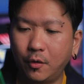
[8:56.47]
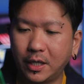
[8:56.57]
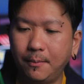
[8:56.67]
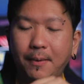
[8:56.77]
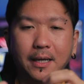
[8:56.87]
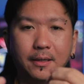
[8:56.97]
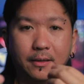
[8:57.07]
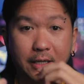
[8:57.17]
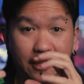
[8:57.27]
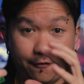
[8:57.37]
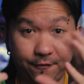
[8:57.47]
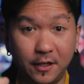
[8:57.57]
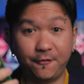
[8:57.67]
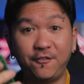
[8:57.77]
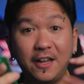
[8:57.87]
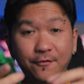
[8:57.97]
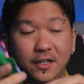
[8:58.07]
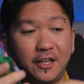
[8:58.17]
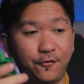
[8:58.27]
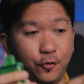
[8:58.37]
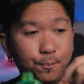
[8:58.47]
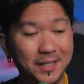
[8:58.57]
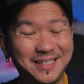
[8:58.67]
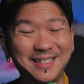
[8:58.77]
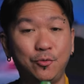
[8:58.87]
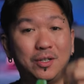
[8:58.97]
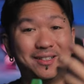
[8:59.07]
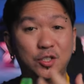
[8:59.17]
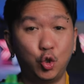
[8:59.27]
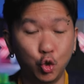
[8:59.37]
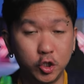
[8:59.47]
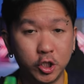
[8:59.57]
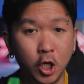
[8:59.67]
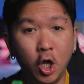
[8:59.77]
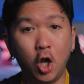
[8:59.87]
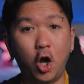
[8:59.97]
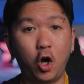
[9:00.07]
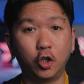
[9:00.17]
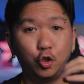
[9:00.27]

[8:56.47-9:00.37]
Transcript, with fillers: Okay, but if the flavor, if you mix it with a juice or